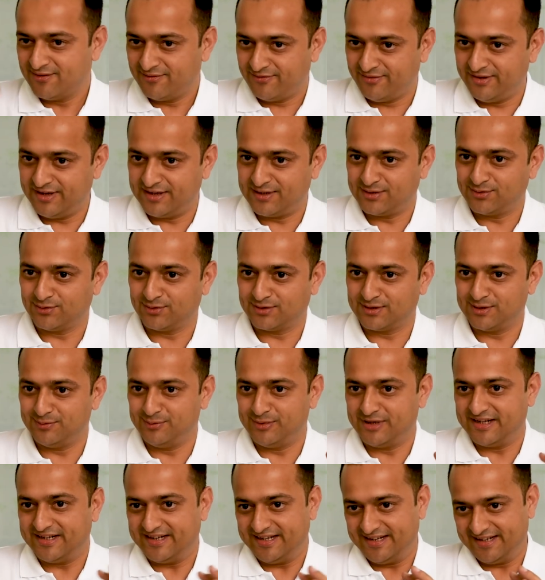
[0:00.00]
Feed social
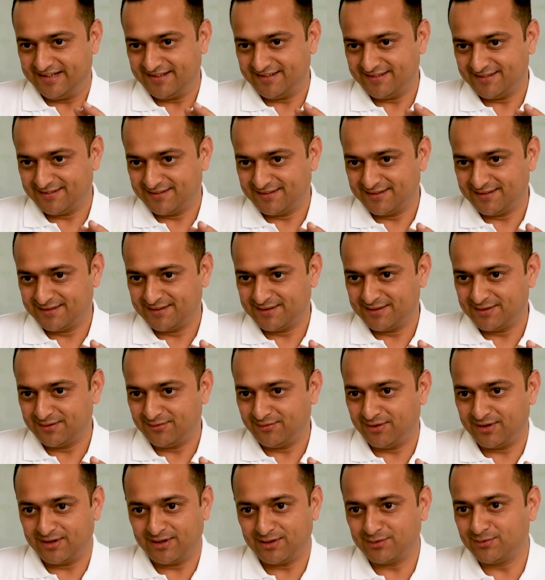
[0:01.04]
media data.
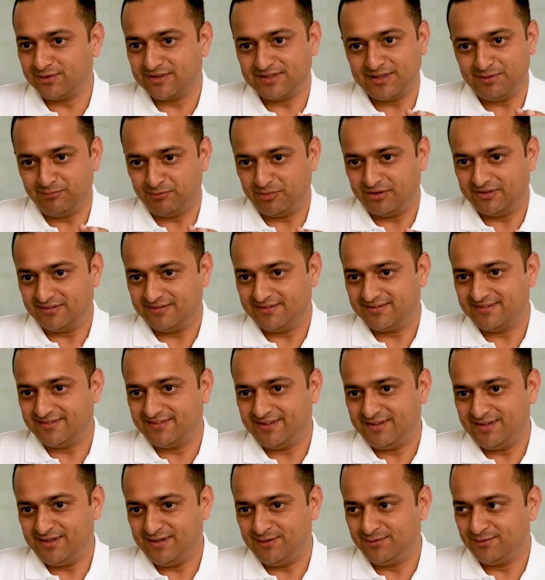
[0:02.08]
For us was simple.
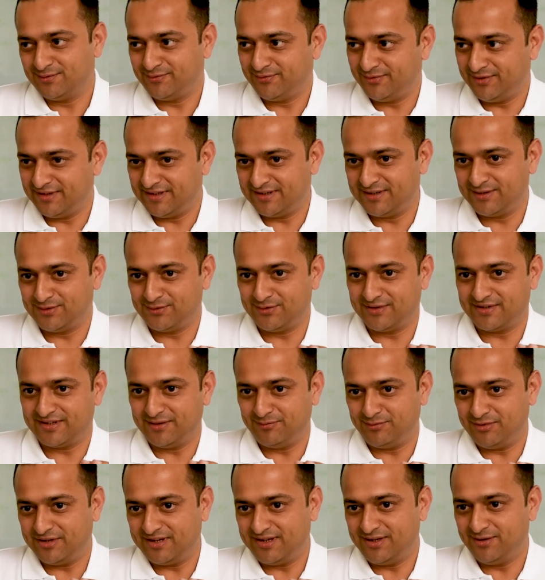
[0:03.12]
You feed the Twitter
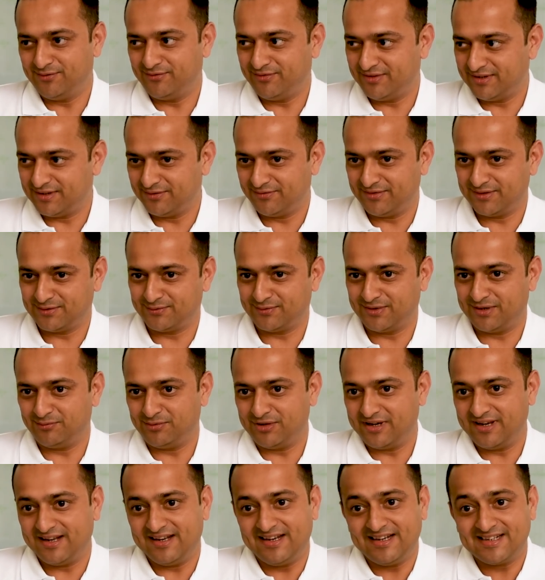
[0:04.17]
API, you feed the Facebook
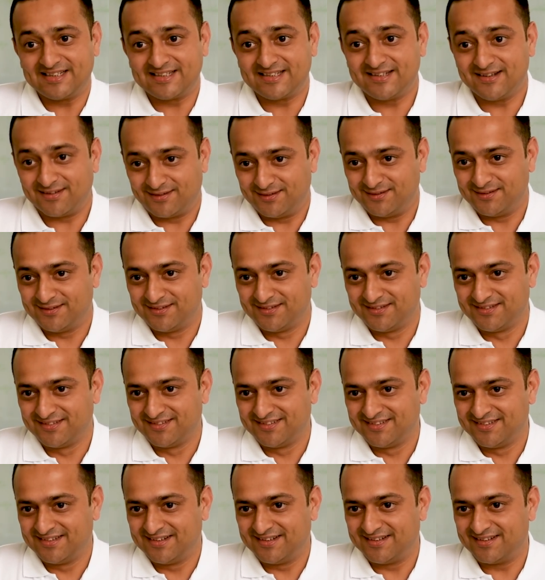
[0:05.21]
API, and it's done.
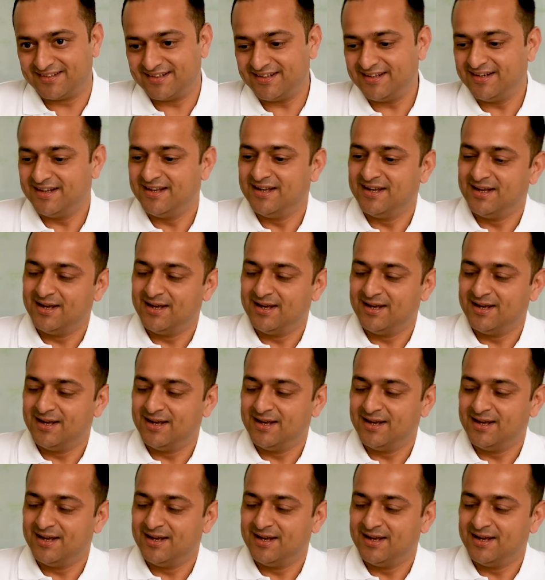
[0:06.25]
Right?